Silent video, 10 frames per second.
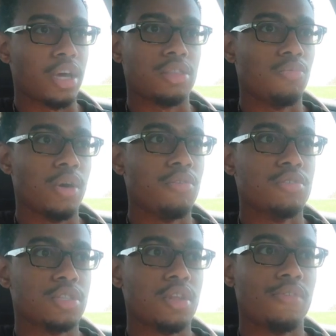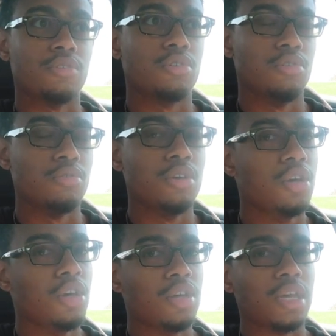Like, the weather is never cold.
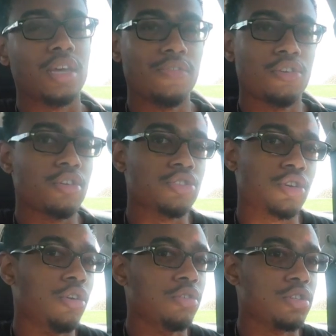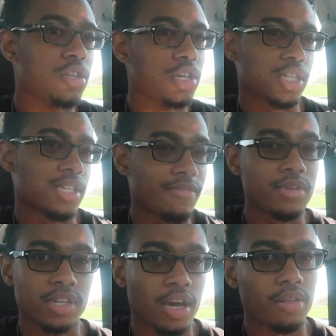Like, even on its coldest days, because I've
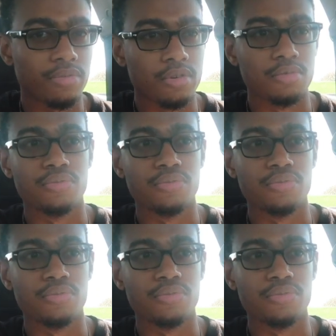been to California